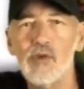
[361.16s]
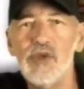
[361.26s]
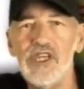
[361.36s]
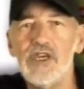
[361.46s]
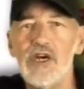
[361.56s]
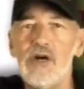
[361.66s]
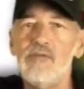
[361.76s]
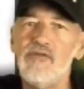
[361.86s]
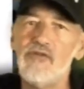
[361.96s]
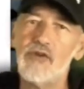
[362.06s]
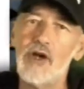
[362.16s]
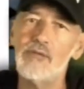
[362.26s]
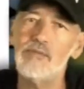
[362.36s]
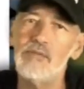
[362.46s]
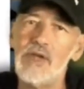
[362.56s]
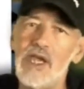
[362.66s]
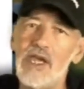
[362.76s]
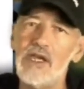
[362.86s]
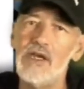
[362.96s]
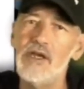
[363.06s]
We come from
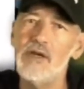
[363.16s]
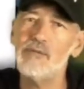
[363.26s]
a